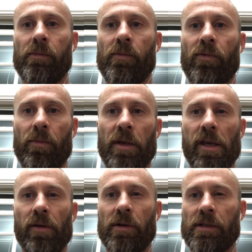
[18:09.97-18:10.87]
For
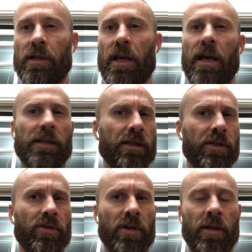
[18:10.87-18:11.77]
me, it wasn't as
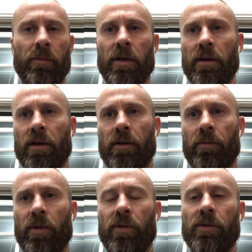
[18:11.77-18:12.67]
extreme,
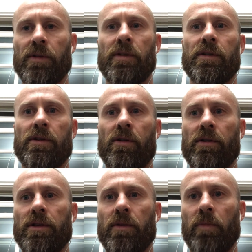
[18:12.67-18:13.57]
but it was
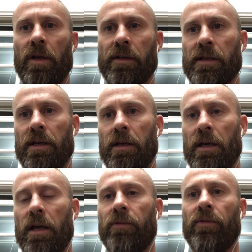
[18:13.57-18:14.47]
discouraging because I
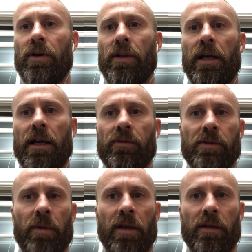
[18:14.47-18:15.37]
had felt like I
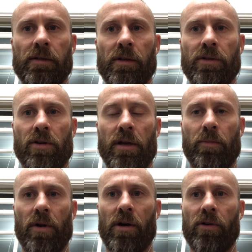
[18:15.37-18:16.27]
was making such great
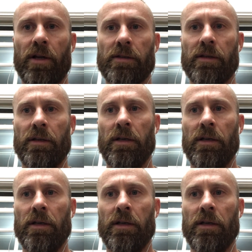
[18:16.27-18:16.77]
progress